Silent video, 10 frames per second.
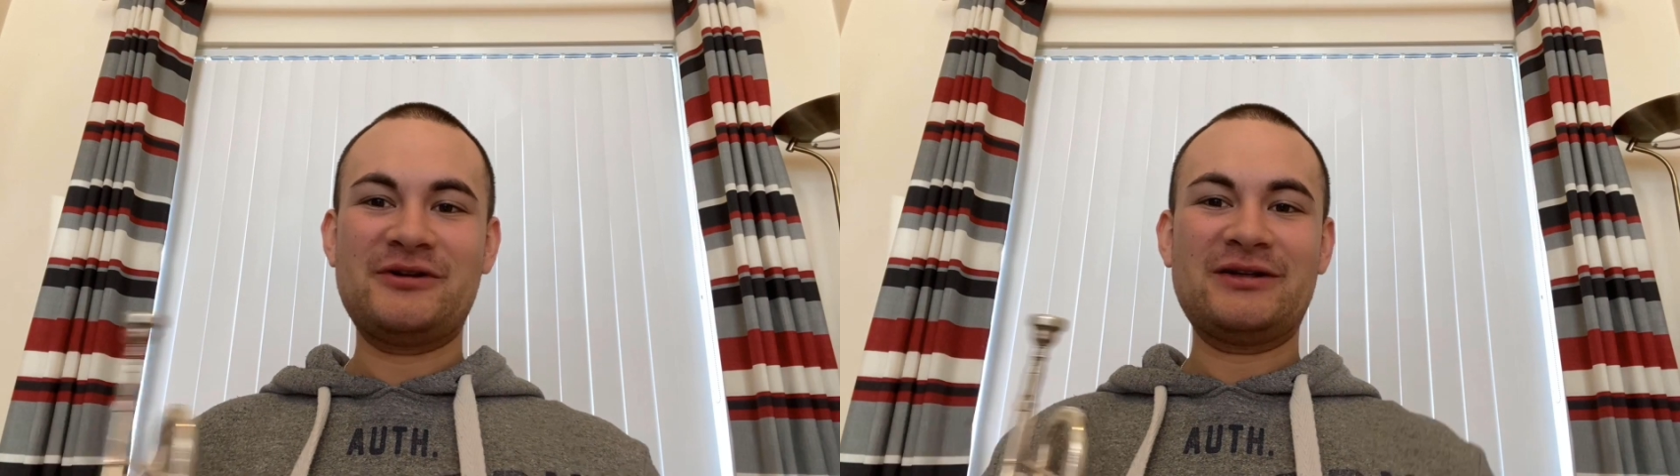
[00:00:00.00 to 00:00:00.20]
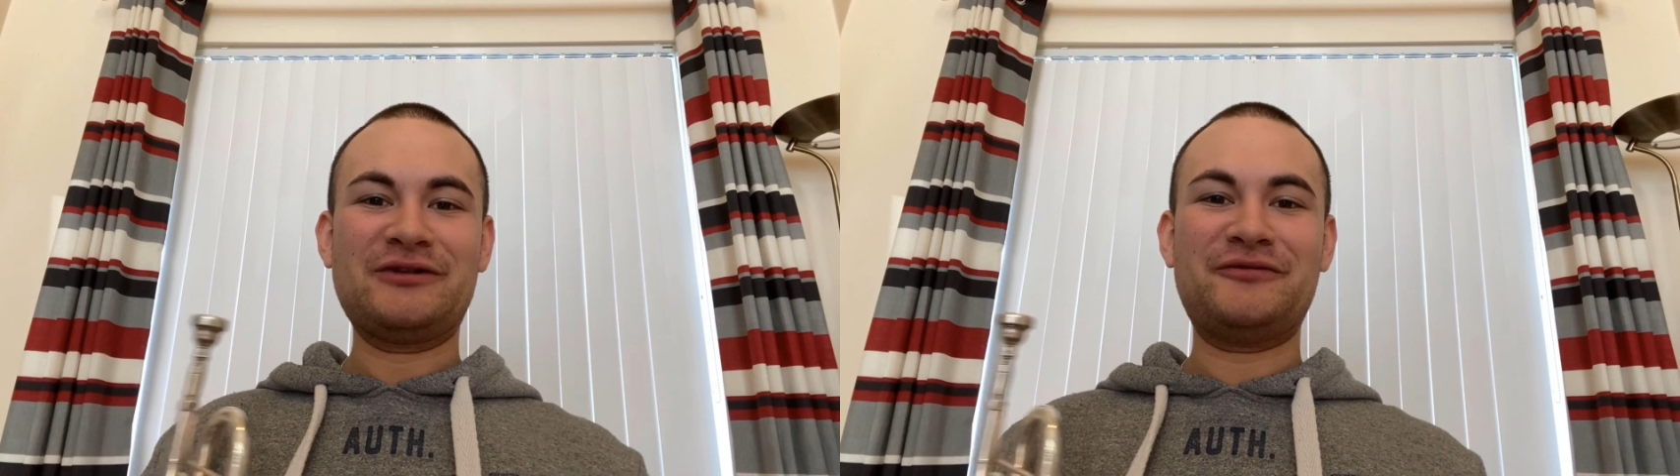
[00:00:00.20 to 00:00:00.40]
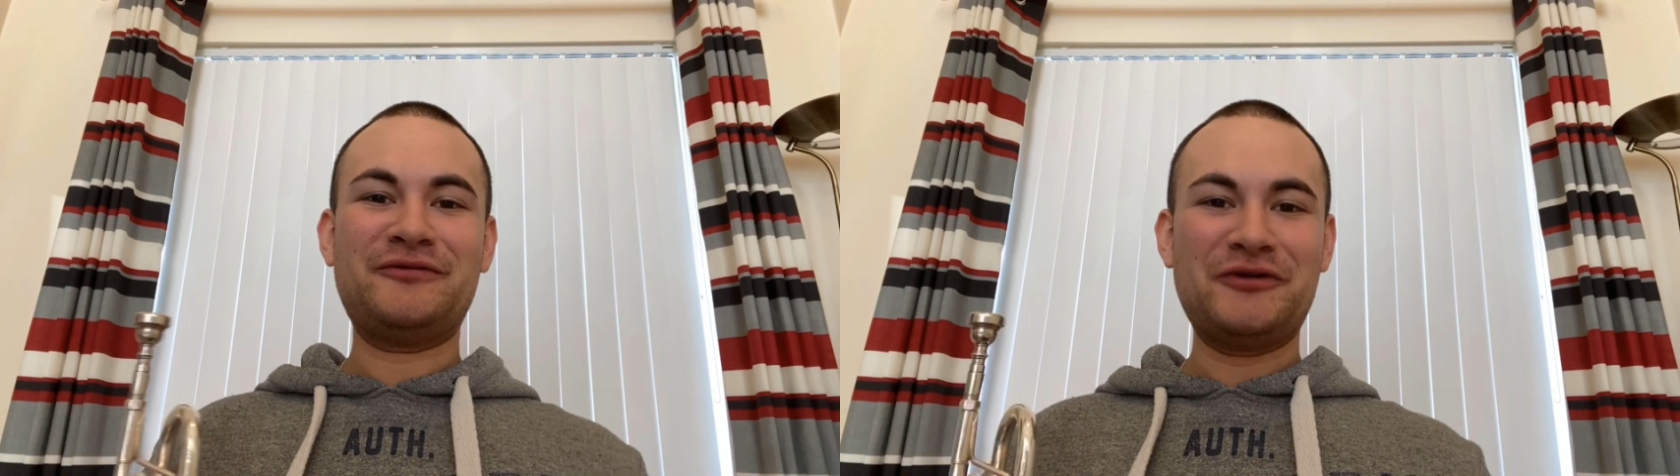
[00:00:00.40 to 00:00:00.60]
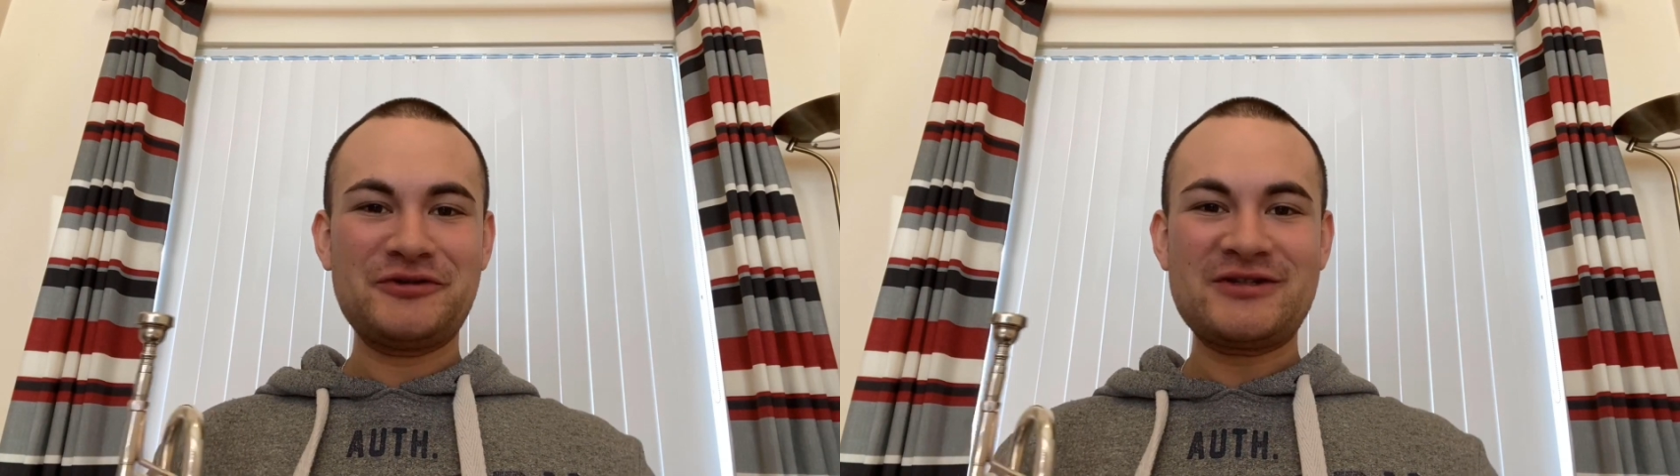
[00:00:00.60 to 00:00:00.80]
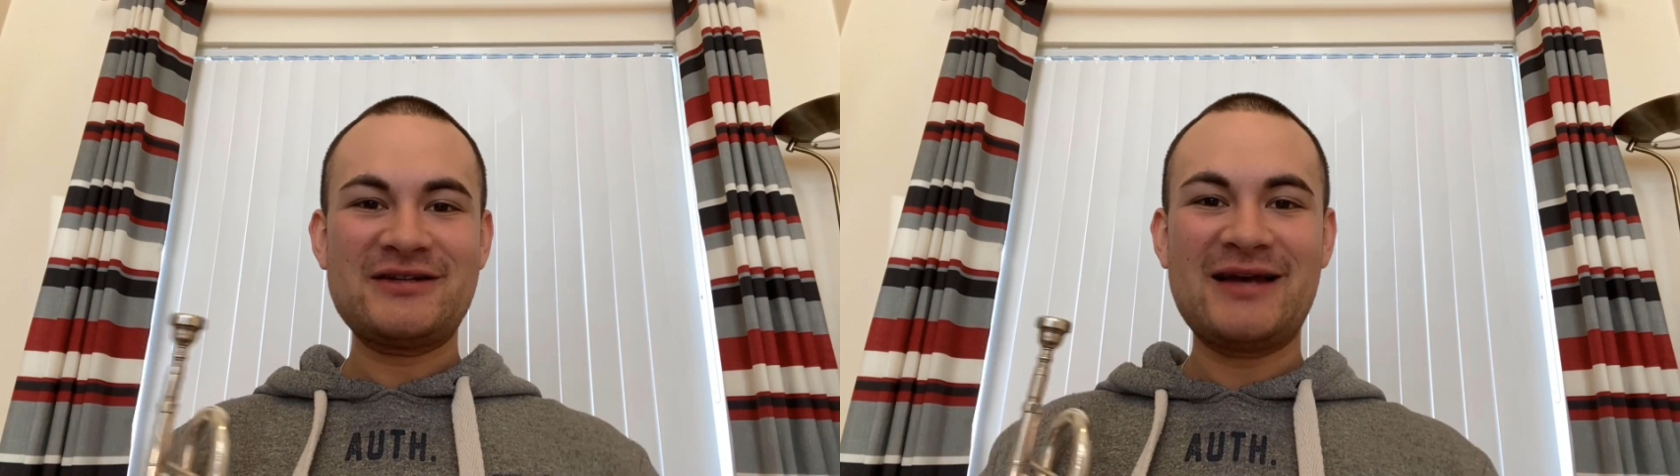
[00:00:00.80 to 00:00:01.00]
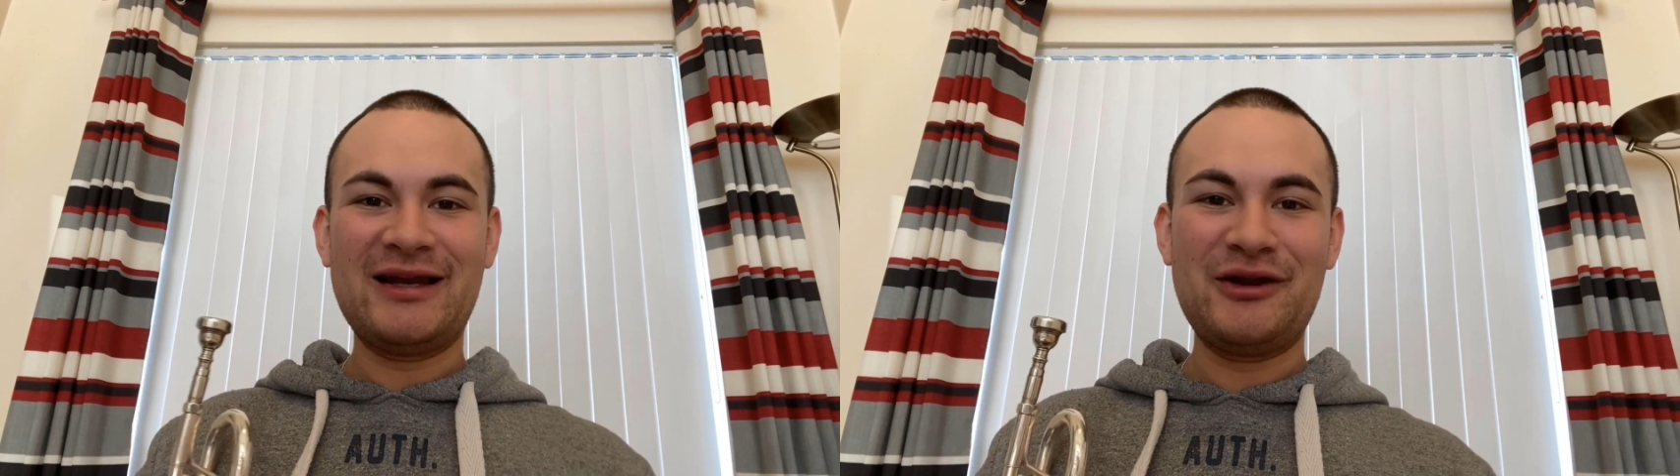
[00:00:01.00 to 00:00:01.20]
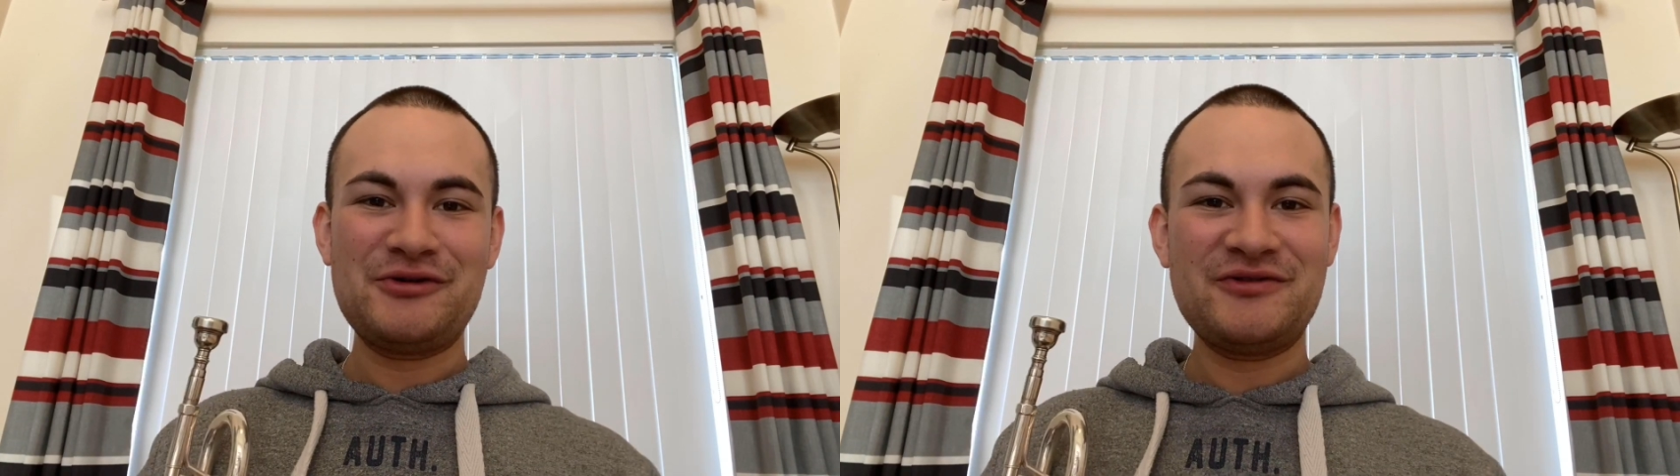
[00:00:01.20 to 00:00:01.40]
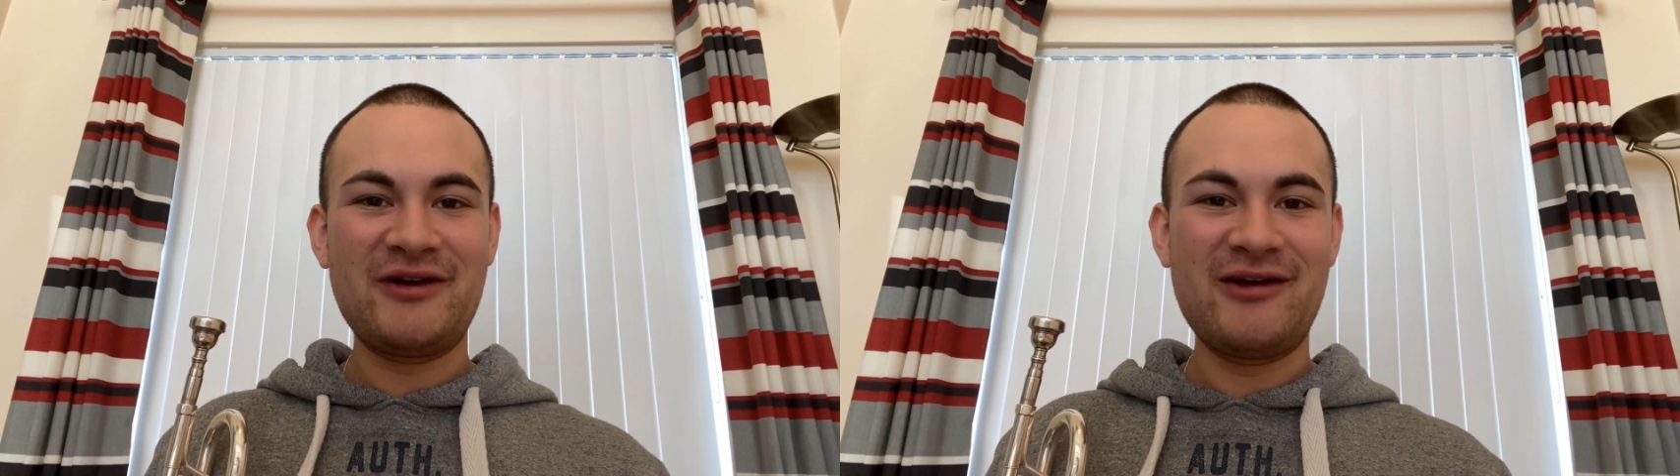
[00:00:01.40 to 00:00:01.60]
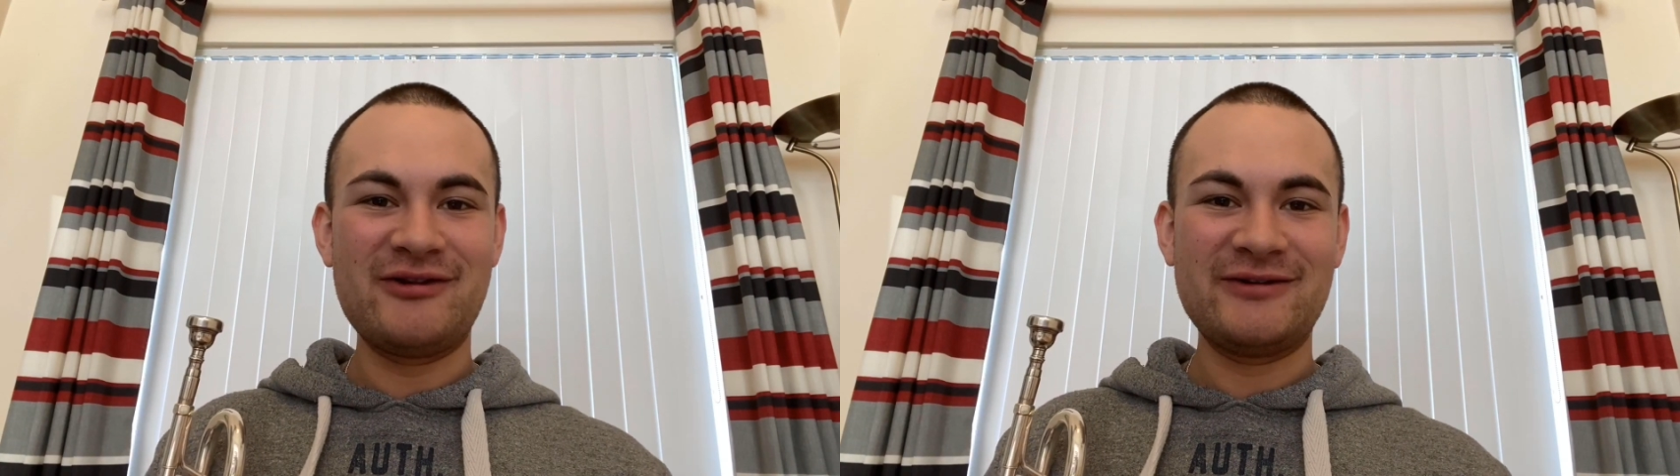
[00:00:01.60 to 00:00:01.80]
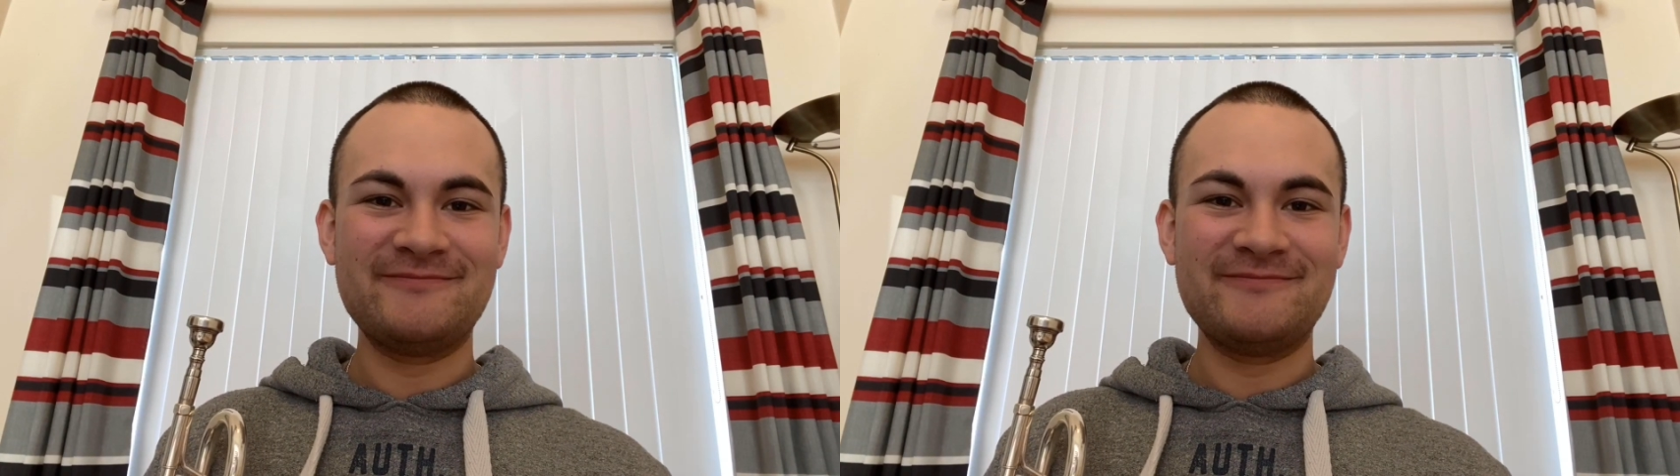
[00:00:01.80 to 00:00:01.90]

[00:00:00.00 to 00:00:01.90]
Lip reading: and you're forced to take loads of air in.